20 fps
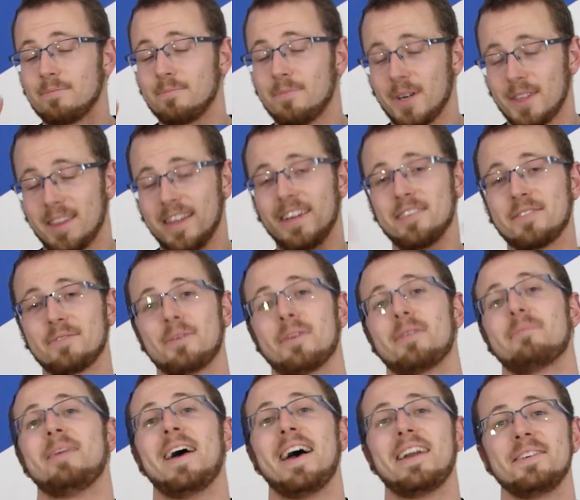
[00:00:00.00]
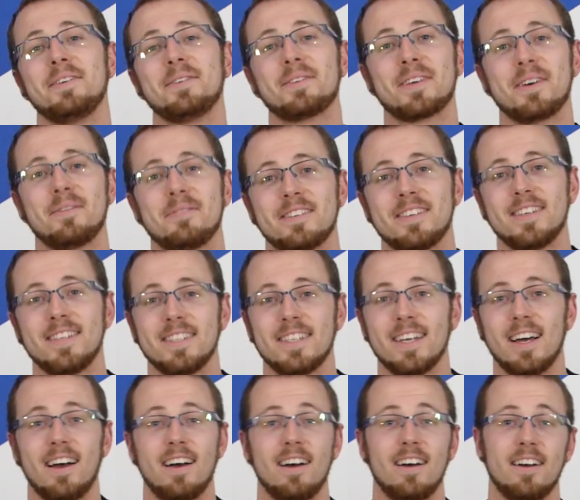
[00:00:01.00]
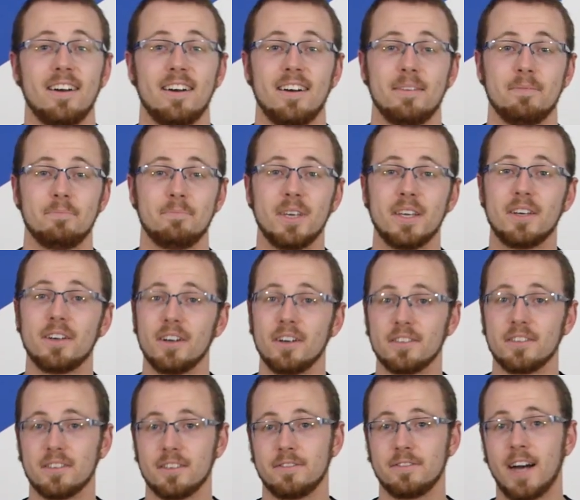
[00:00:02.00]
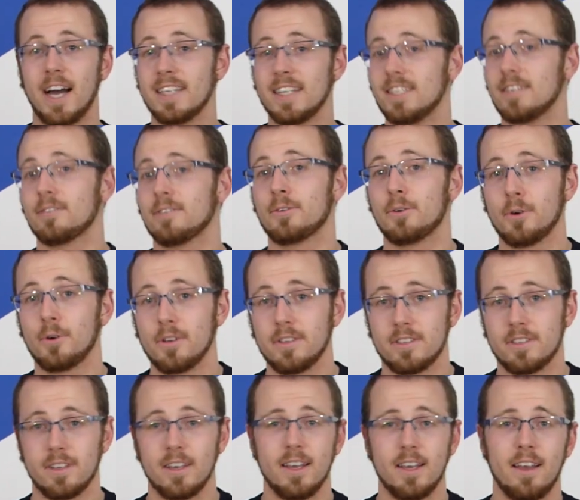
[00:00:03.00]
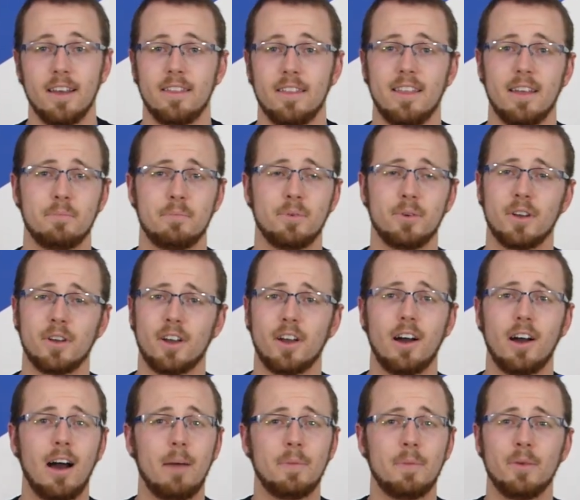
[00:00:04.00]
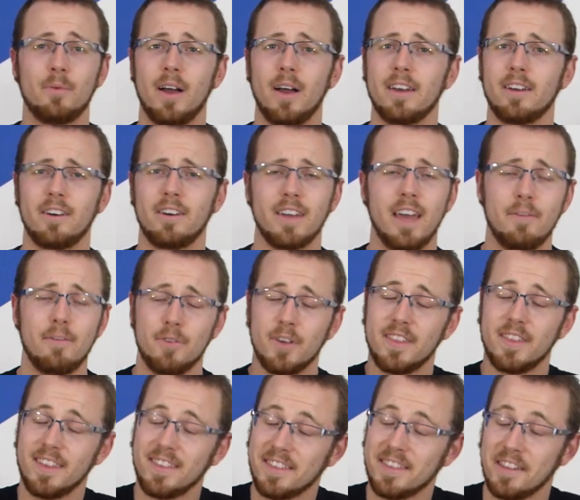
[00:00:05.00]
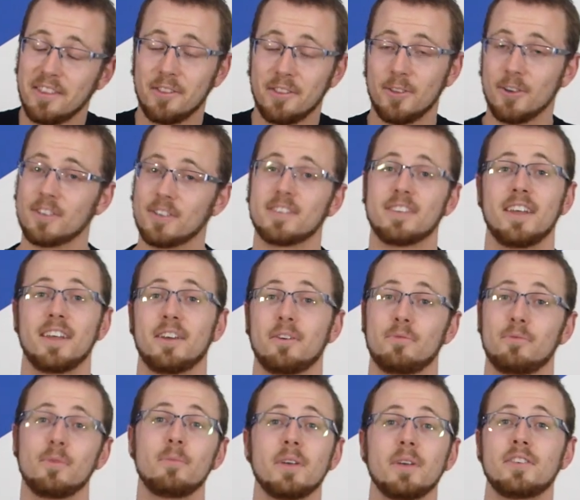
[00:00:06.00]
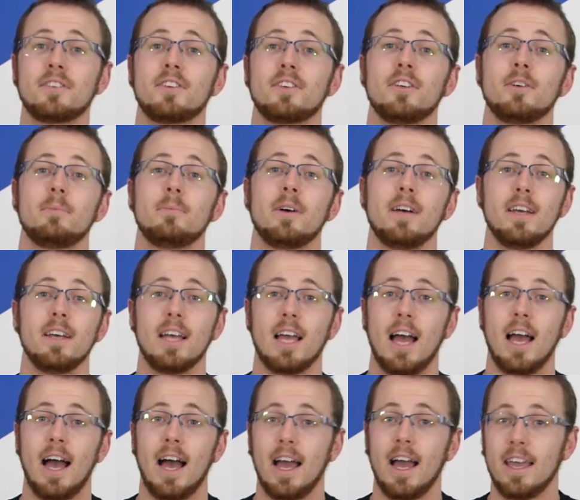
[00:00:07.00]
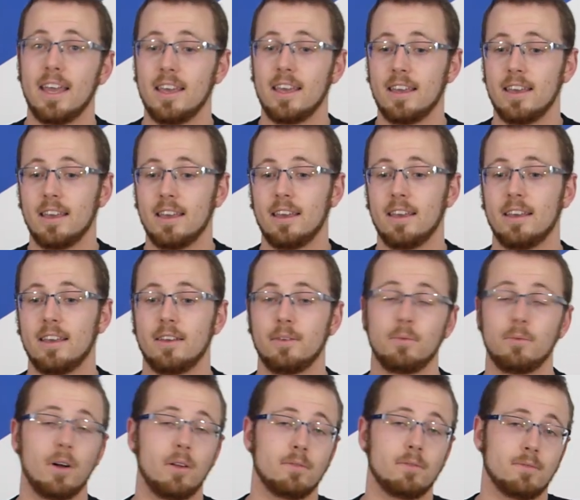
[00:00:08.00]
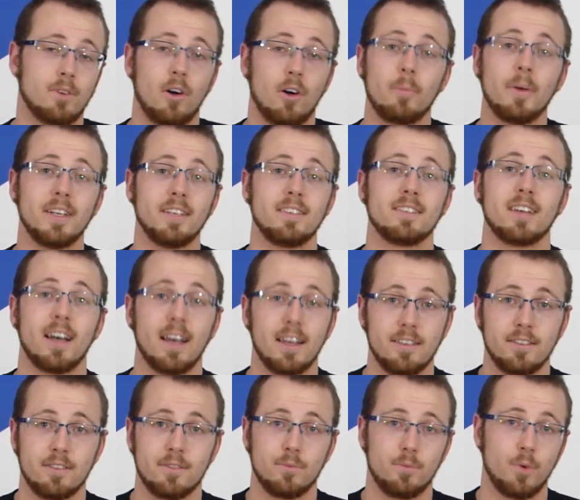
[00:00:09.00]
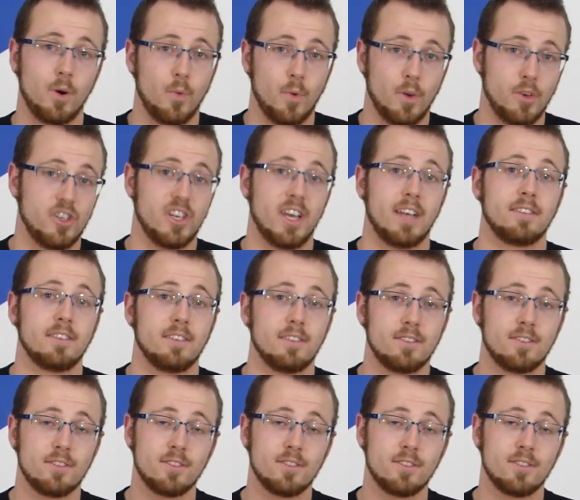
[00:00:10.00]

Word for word: But that's where the bad news comes in. Because of Ideal Toys that put a copyright on everything that looks like a Rubik's Cube, all my designs were rejected.